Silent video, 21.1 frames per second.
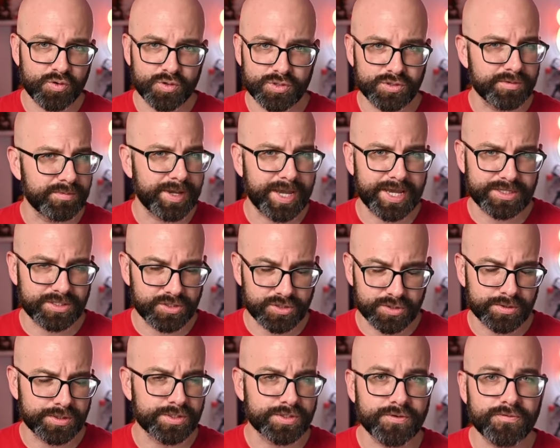Dreamcast, and
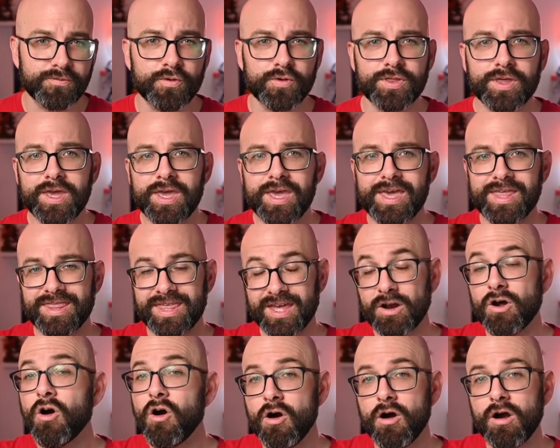so on and so forth
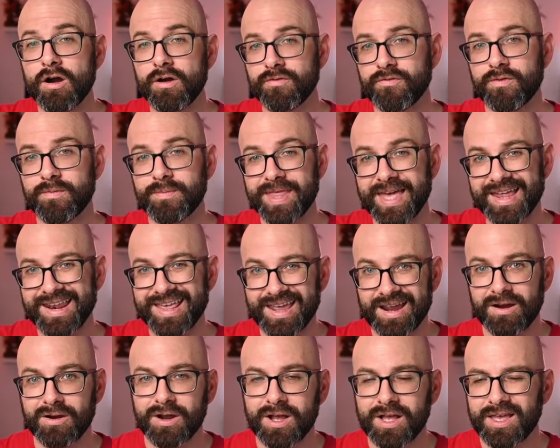that are from that
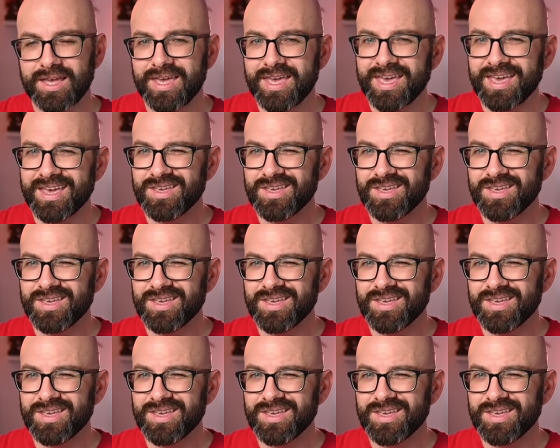era,